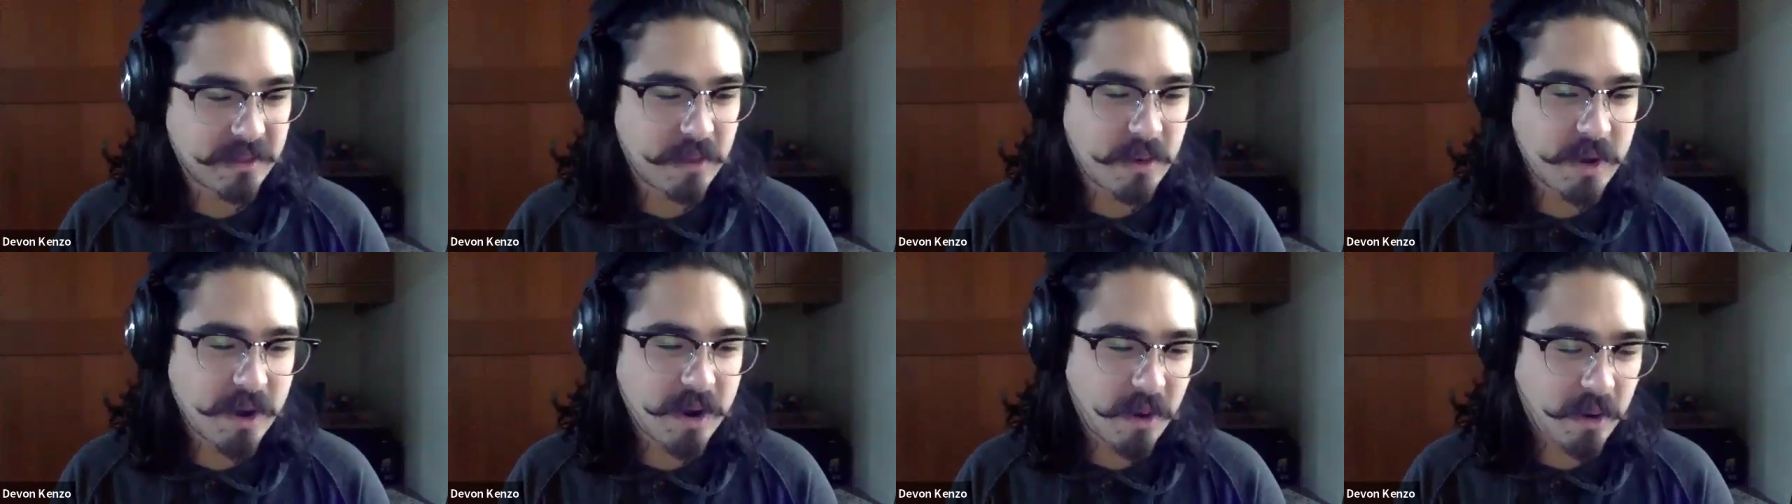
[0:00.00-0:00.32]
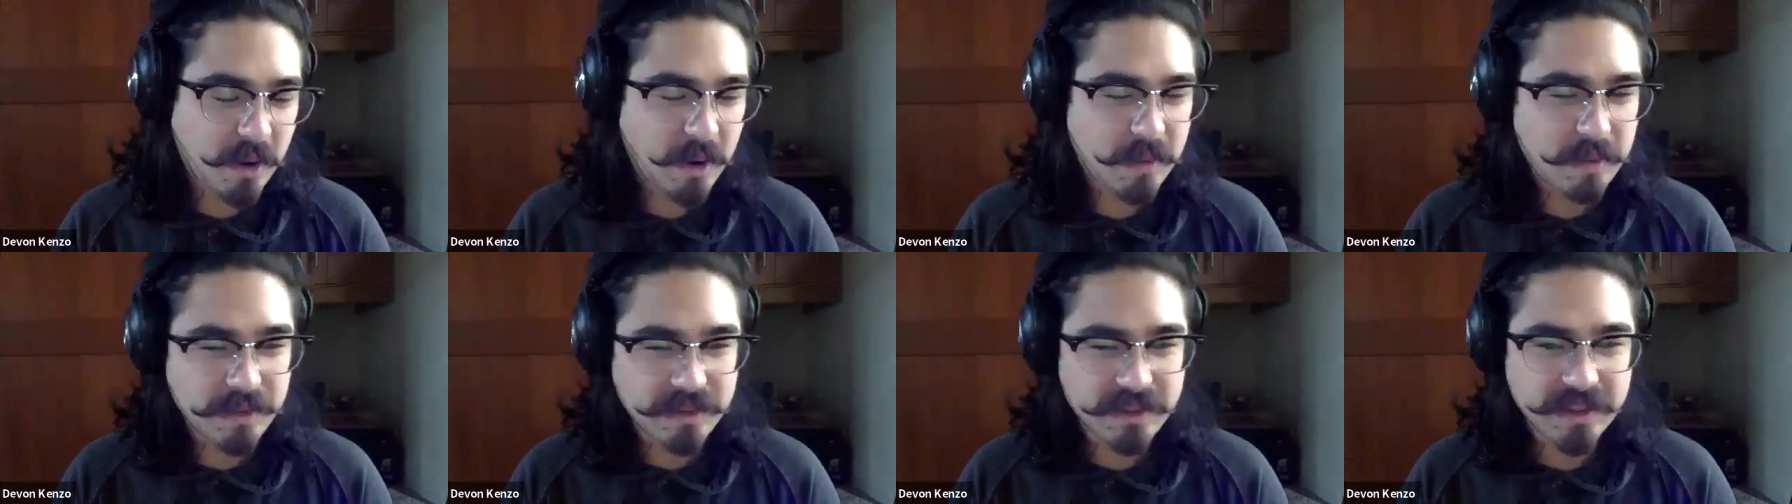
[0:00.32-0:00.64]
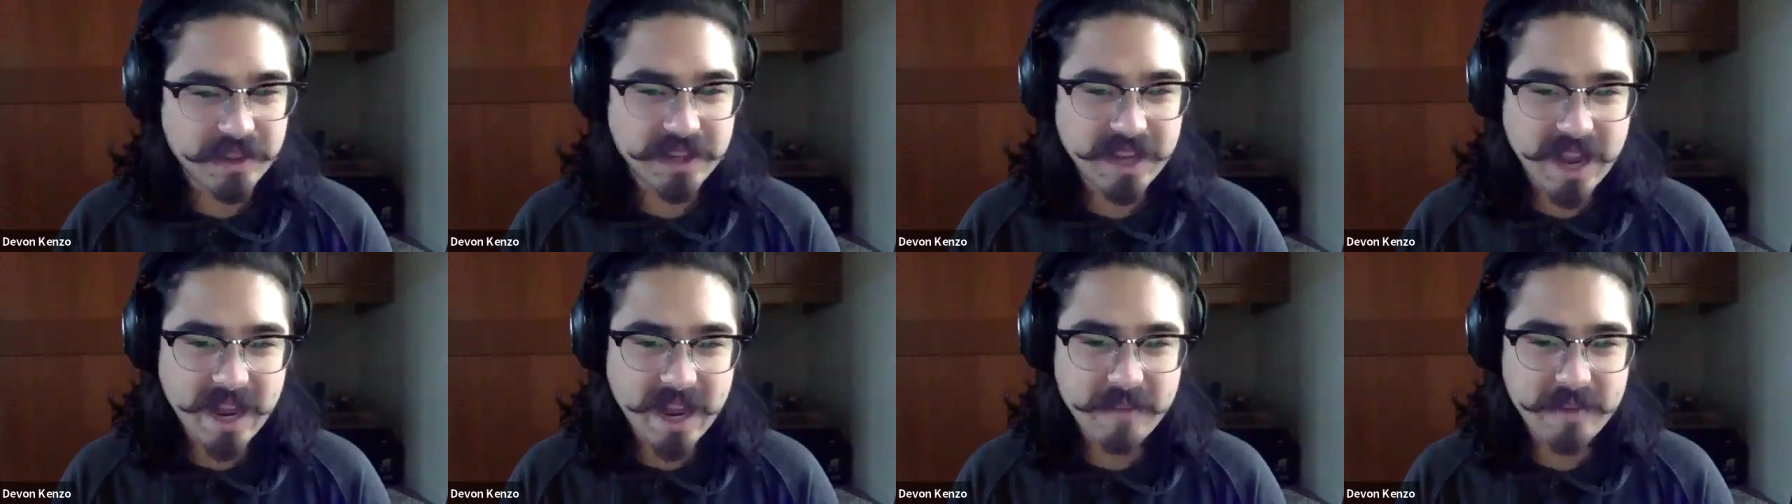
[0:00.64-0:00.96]
what a horrible
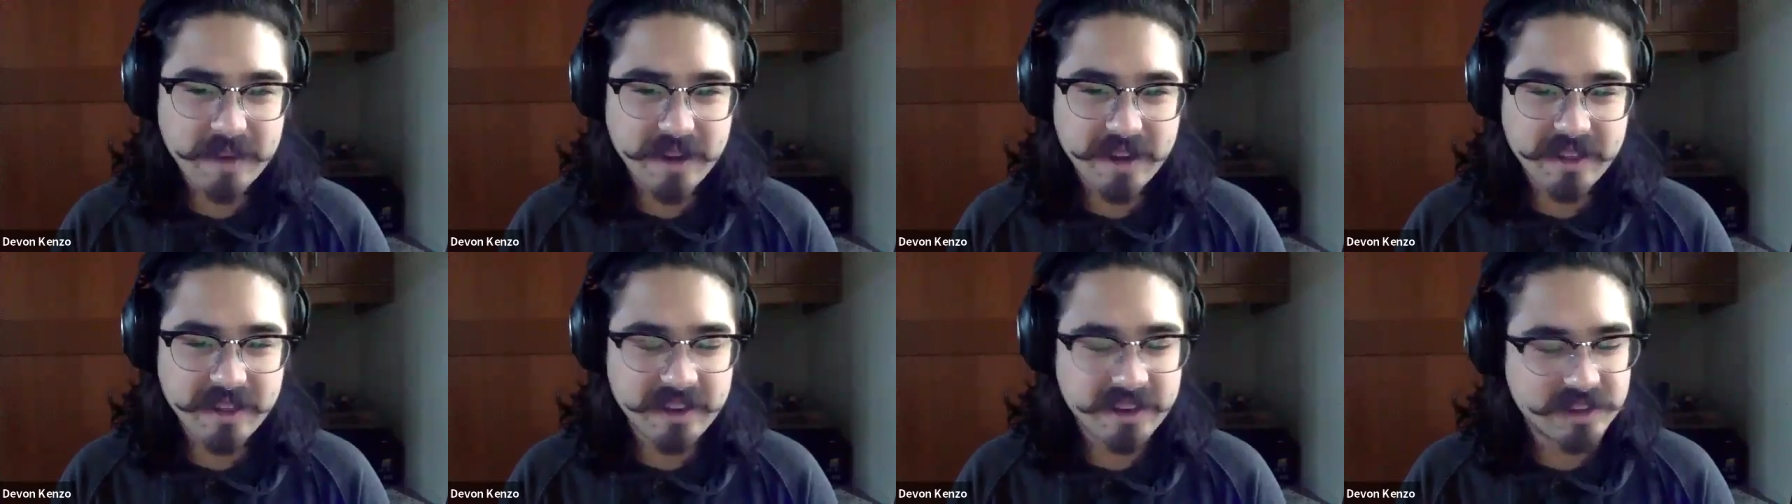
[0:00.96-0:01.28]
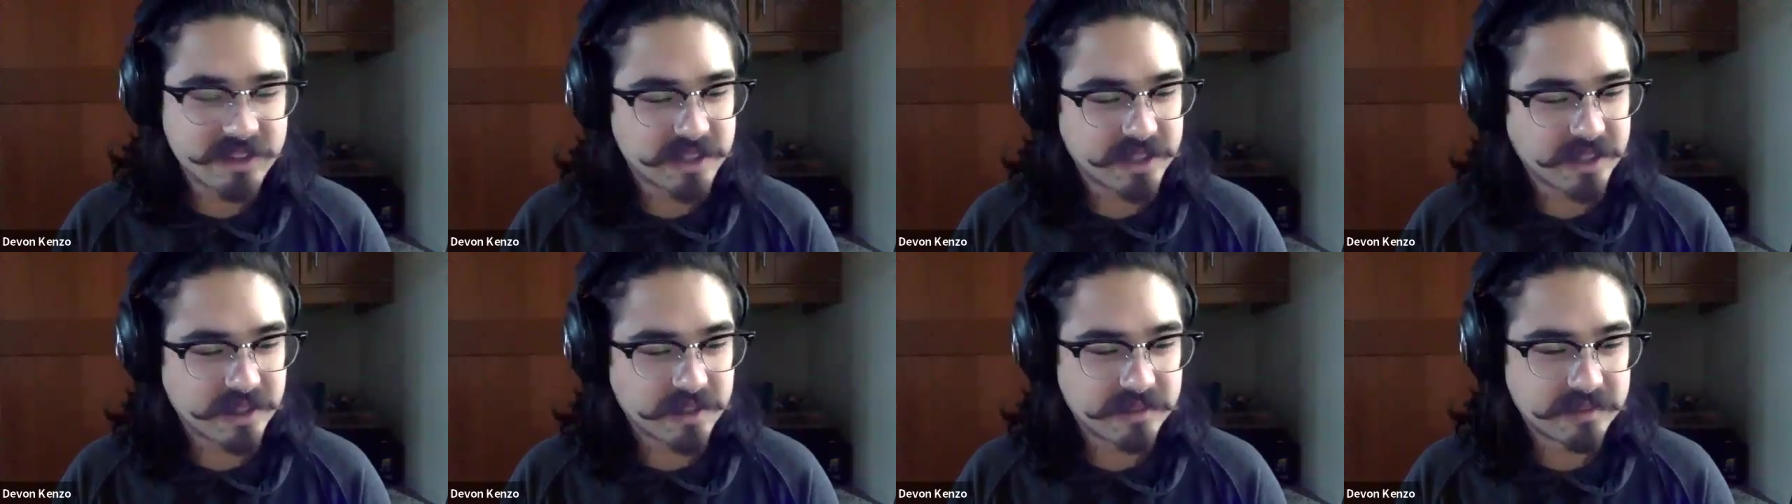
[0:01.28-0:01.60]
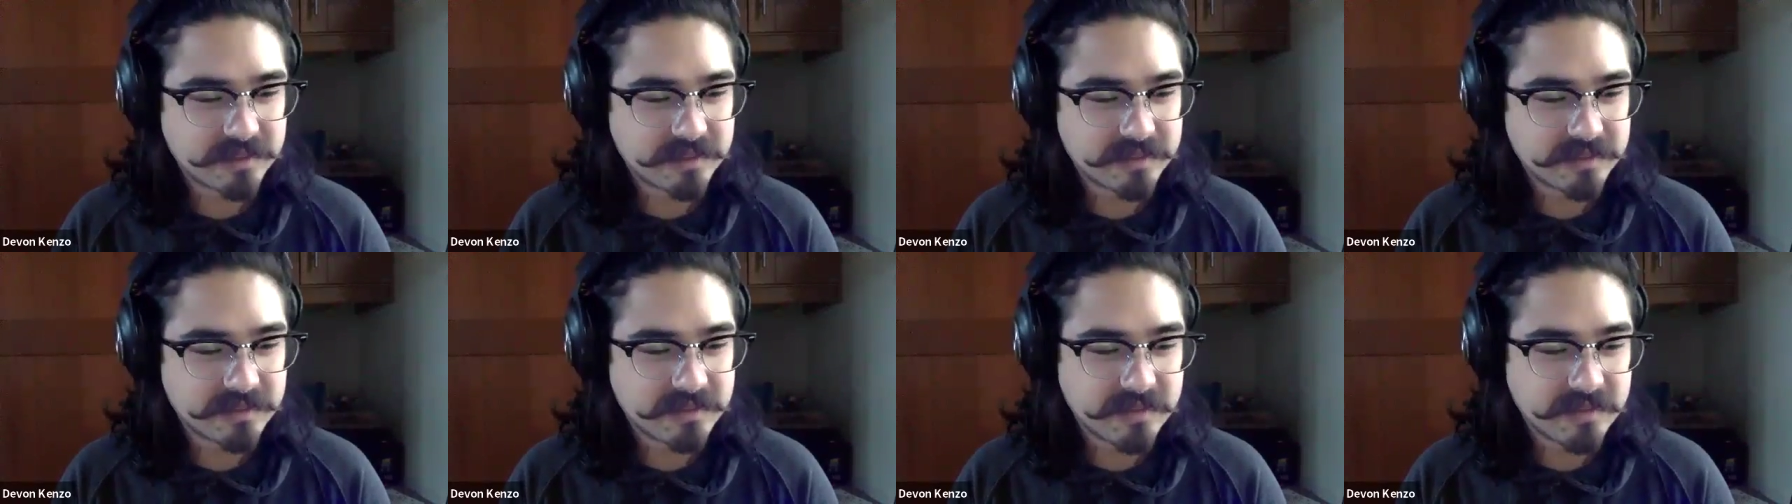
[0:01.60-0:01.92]
thing to happen, and then you just go,
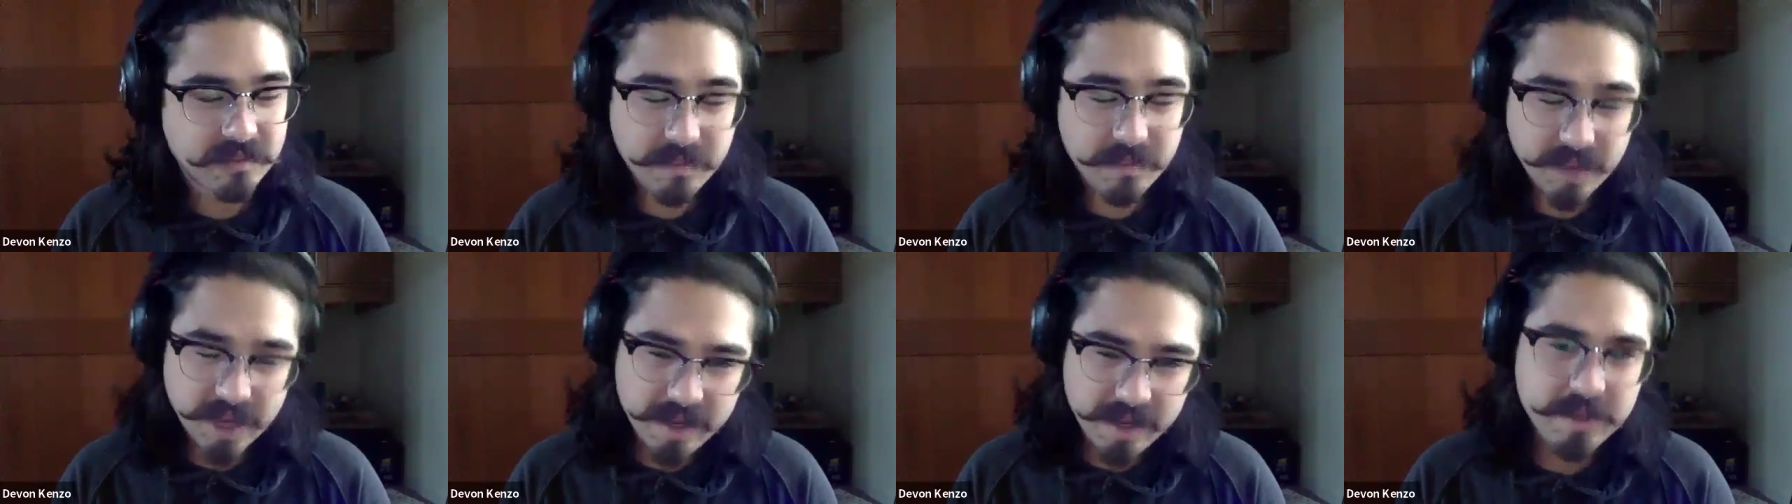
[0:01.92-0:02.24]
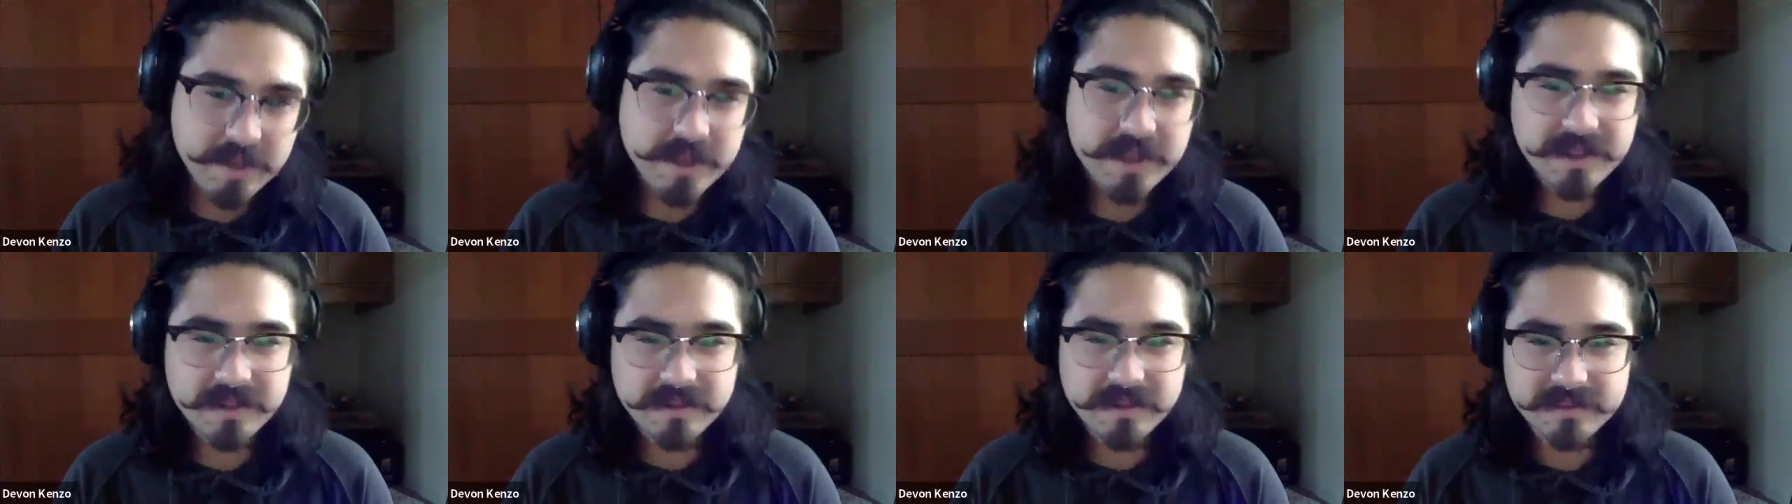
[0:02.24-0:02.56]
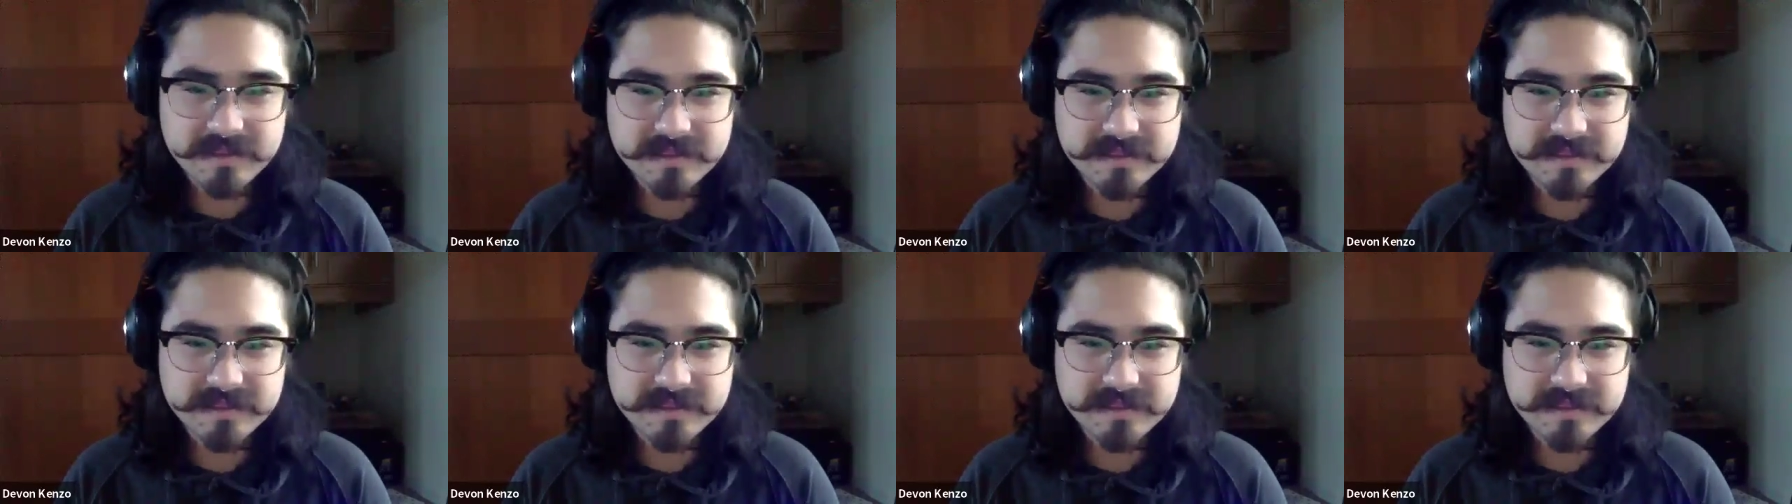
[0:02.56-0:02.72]
maybe.